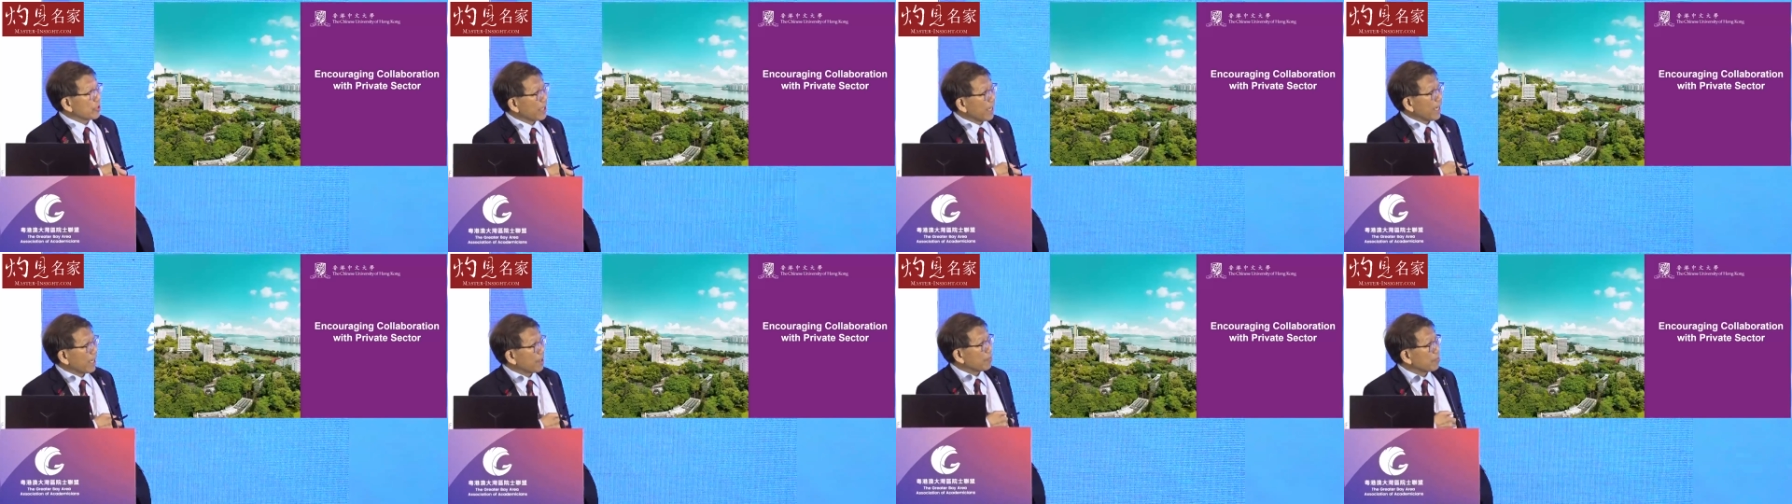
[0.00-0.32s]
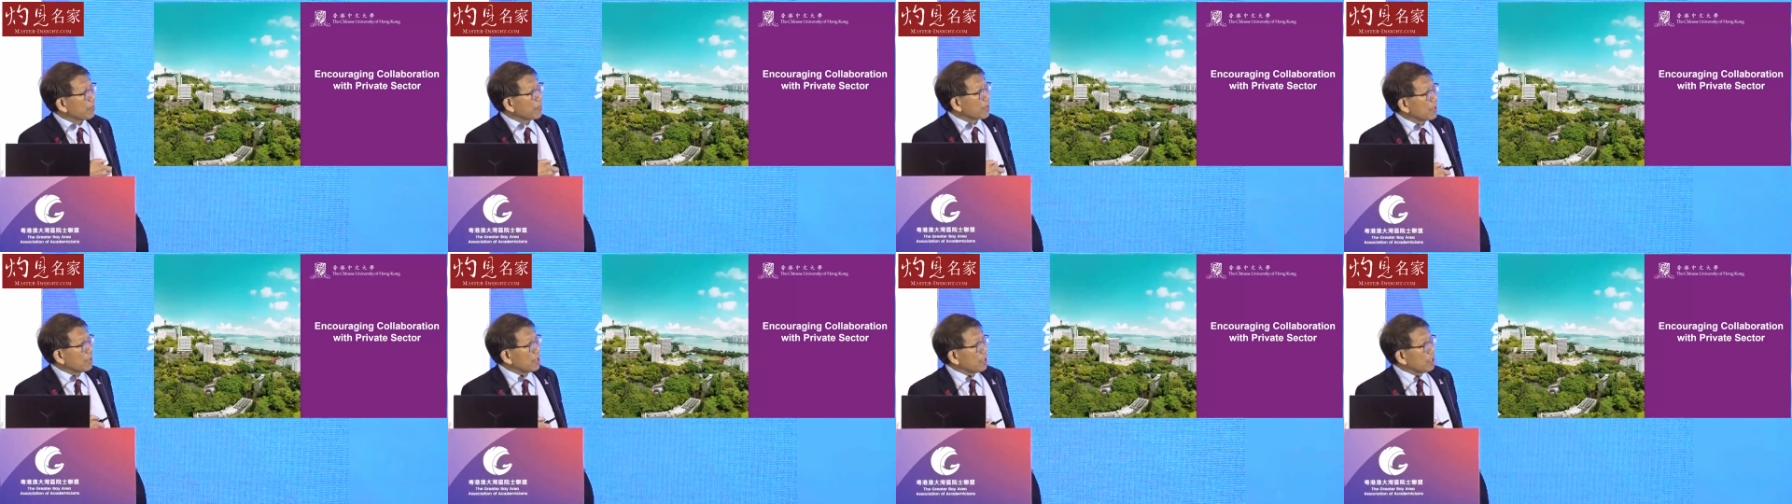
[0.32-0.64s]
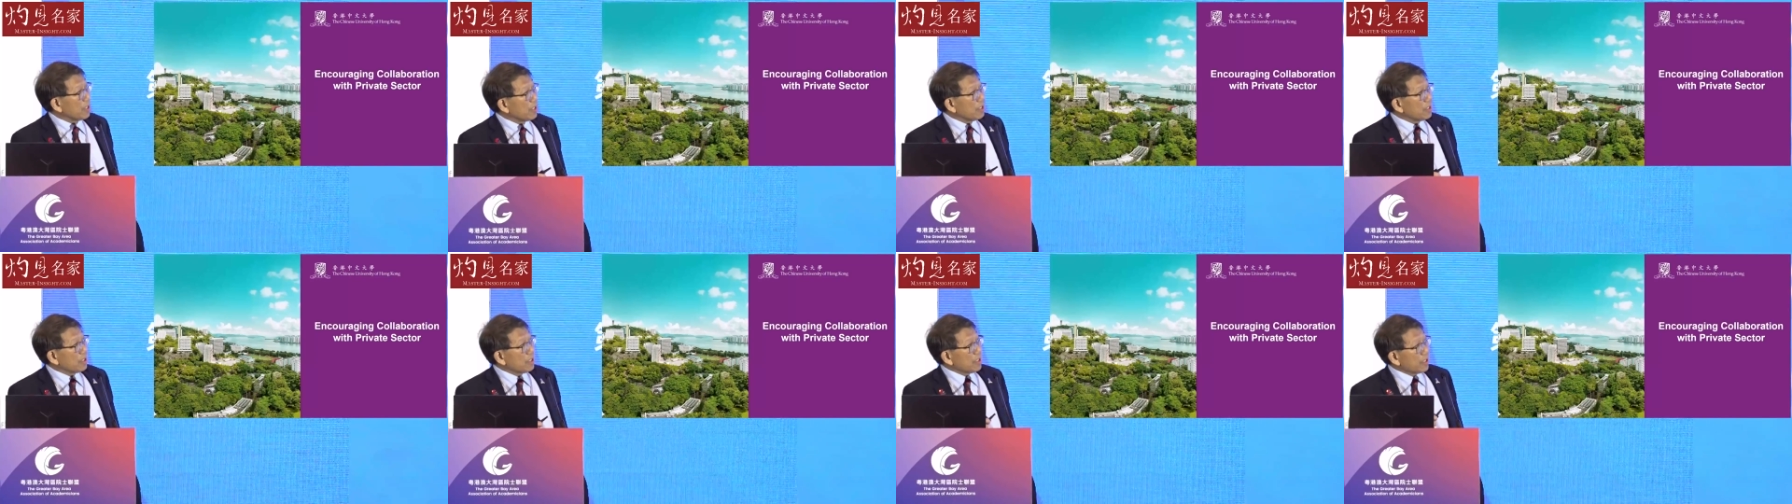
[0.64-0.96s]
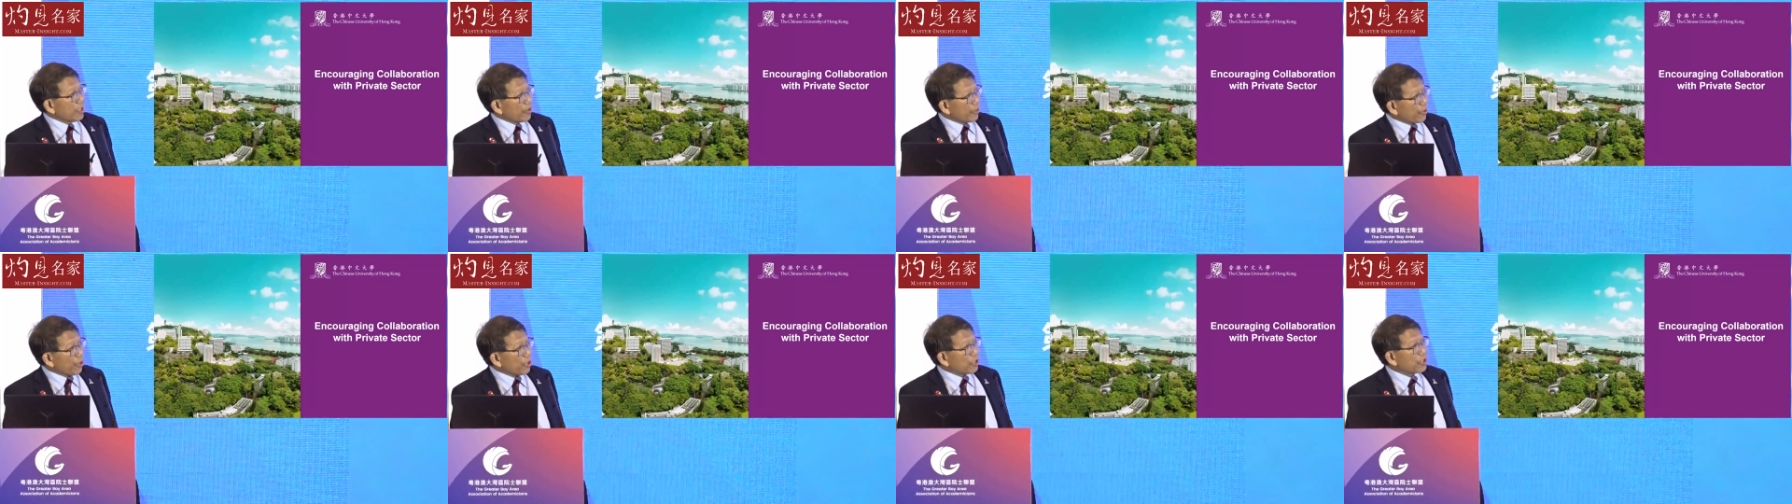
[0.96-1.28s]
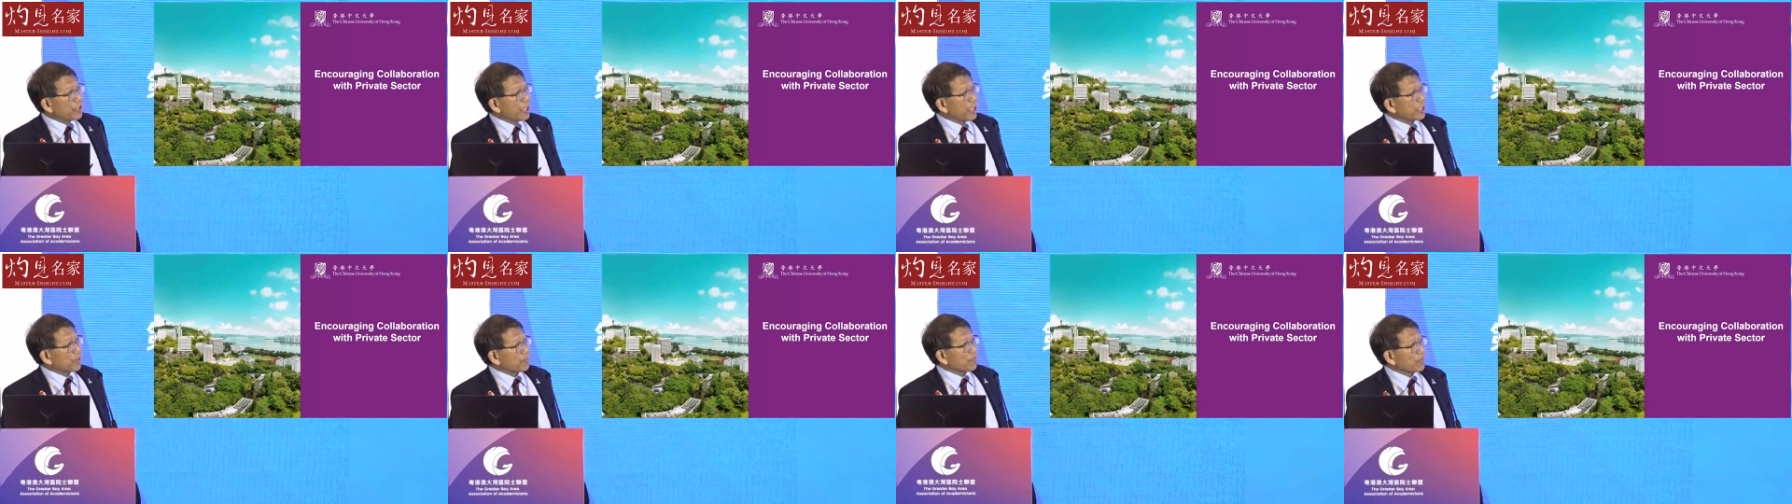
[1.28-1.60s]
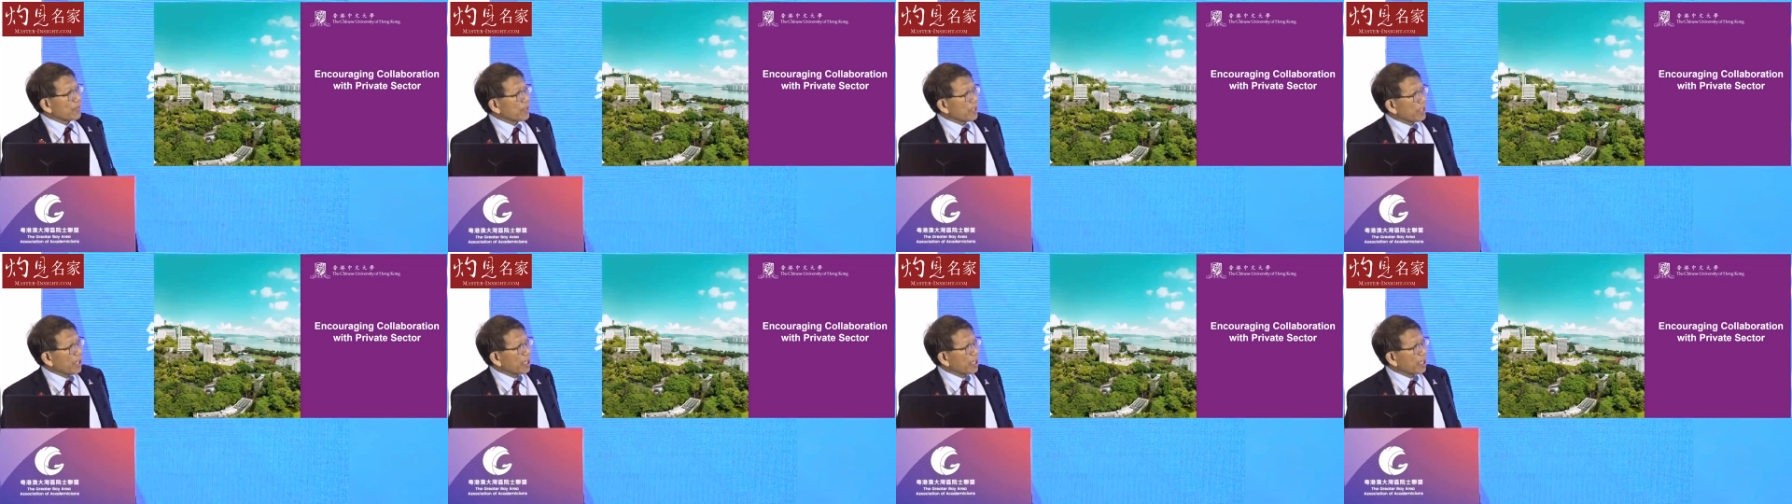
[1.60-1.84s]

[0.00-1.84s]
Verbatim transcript: to that. The third thing,